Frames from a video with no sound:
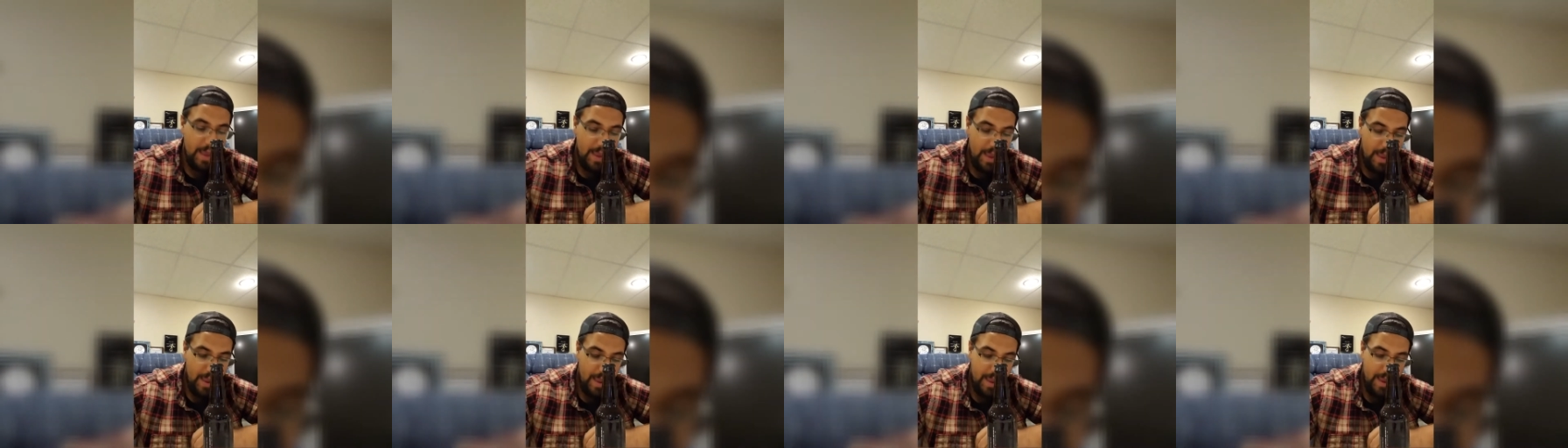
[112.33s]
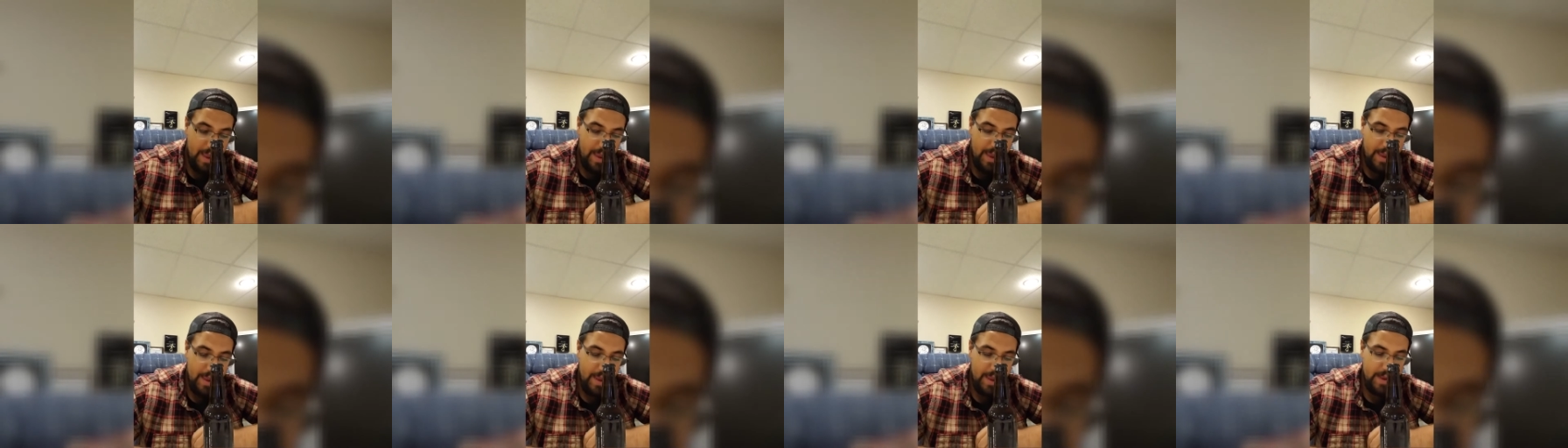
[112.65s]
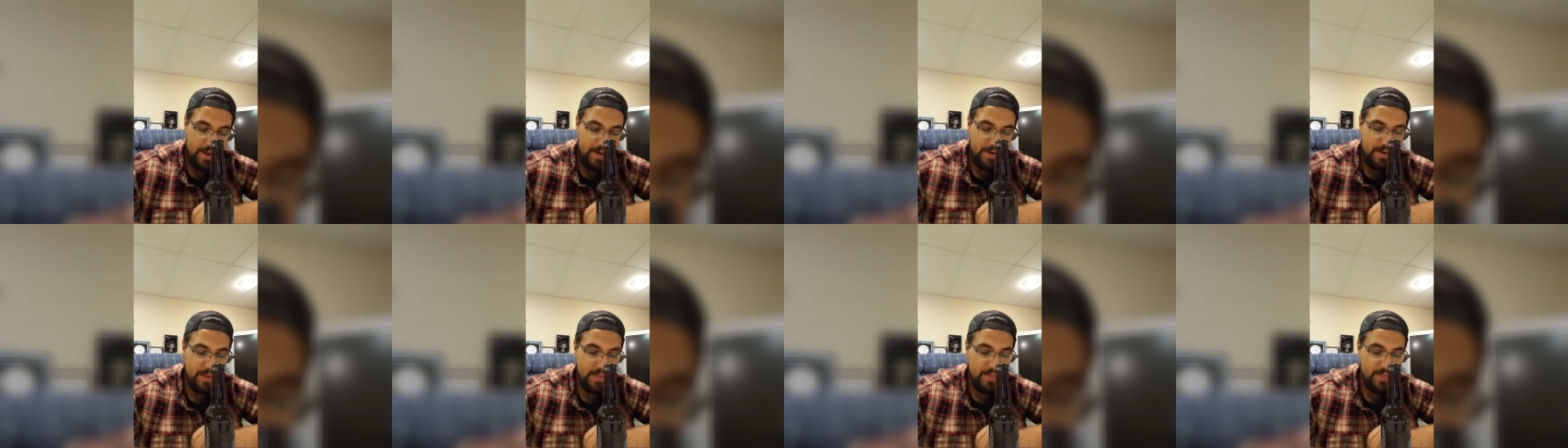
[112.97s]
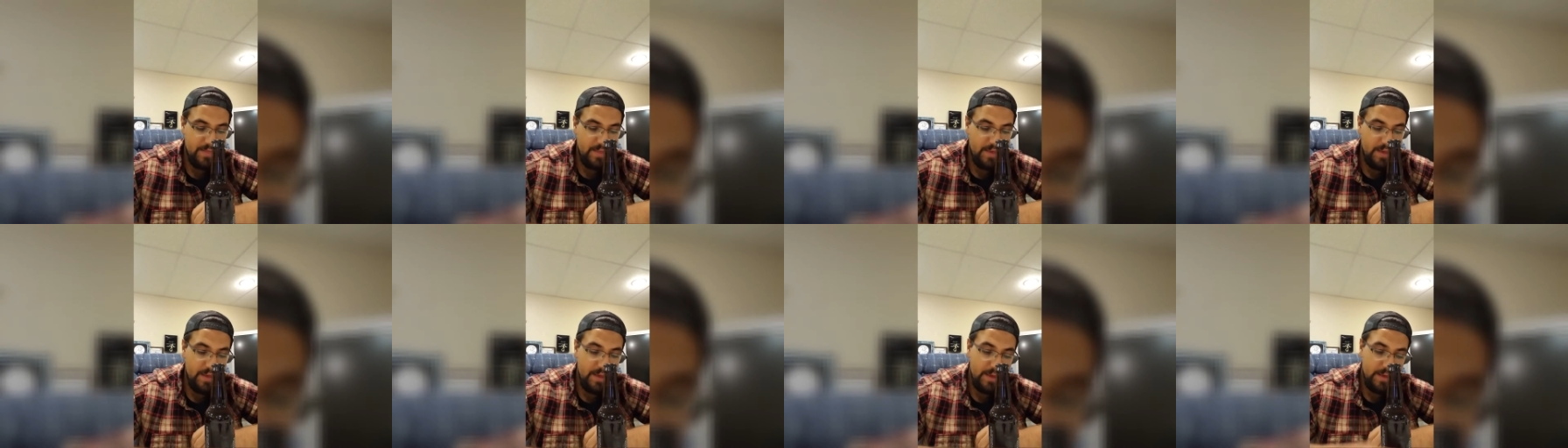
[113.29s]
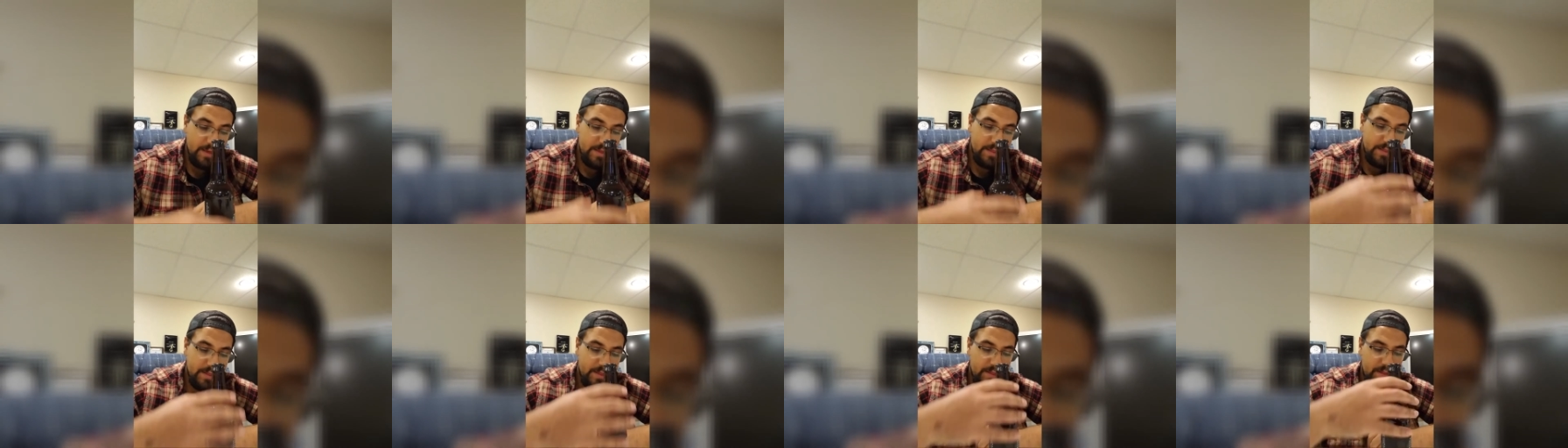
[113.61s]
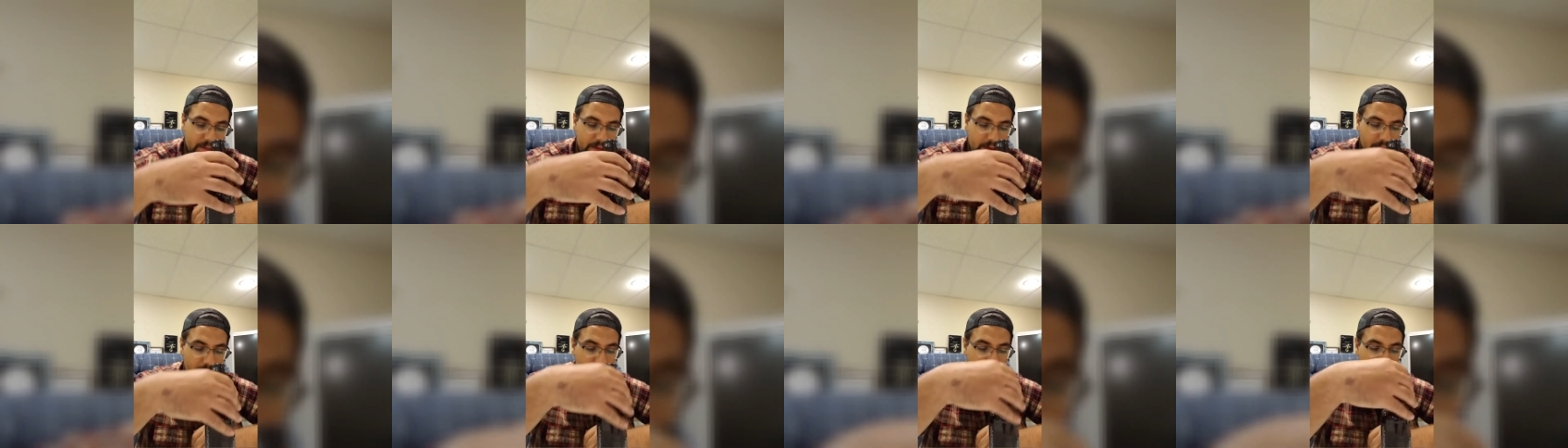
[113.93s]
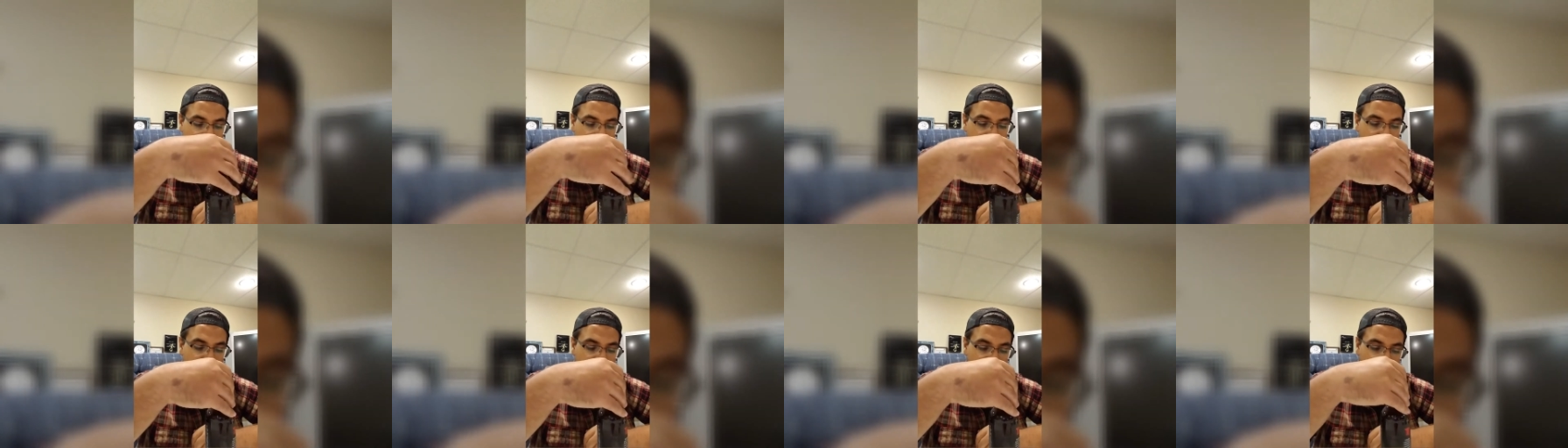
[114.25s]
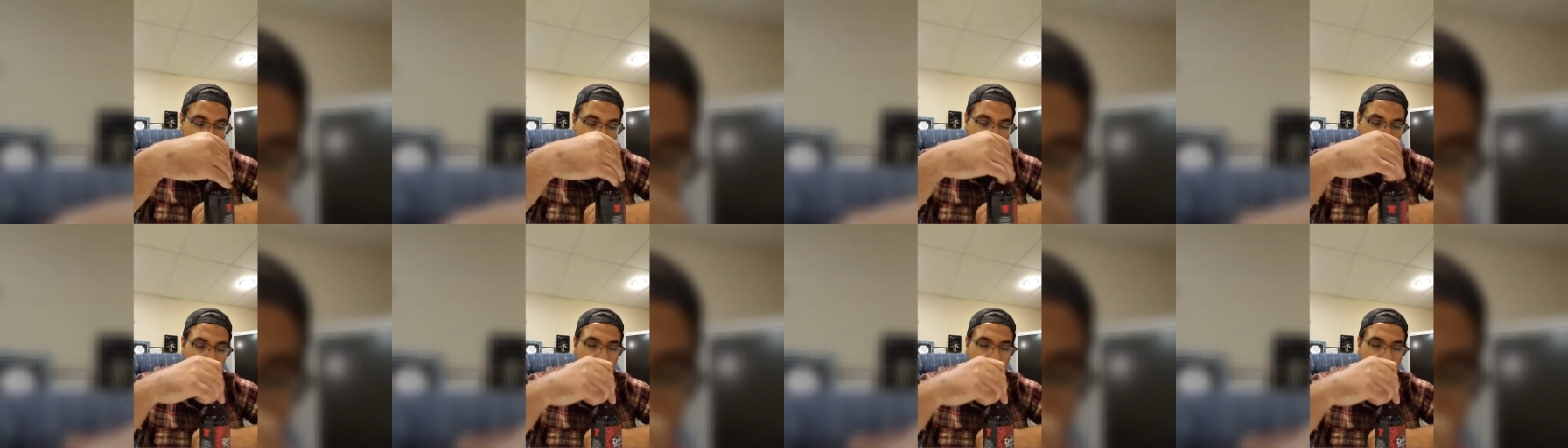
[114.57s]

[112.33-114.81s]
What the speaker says: And this is